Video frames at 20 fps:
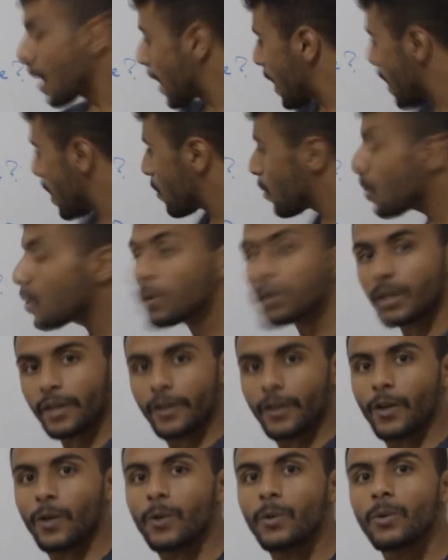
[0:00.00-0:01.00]
How old are
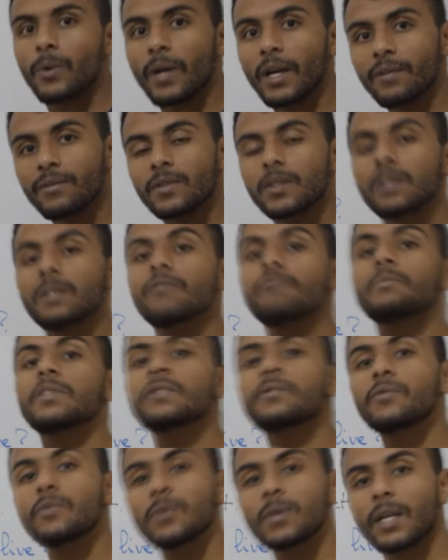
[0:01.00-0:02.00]
you? You have to give me a
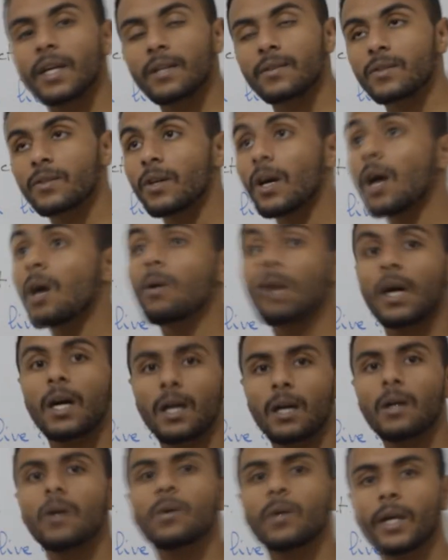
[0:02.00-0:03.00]
full answer.
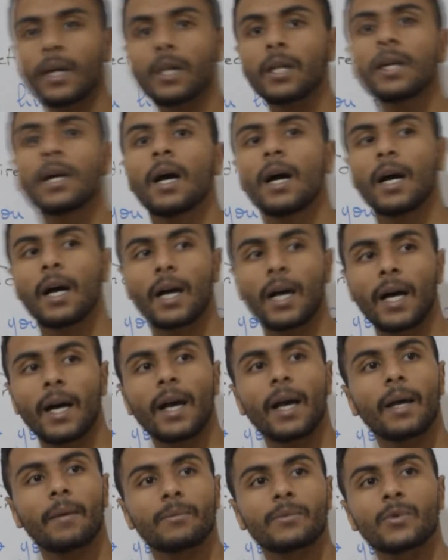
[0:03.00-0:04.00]
Okay. I
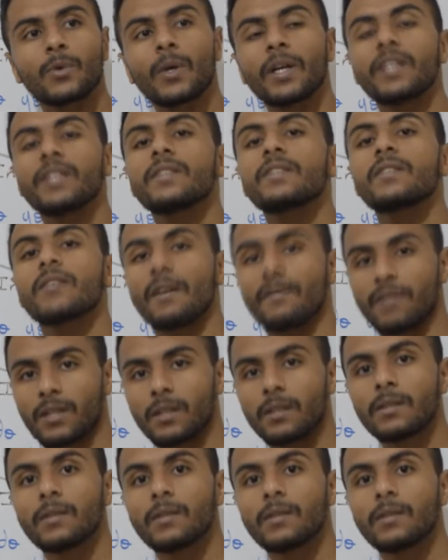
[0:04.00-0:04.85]
am 27.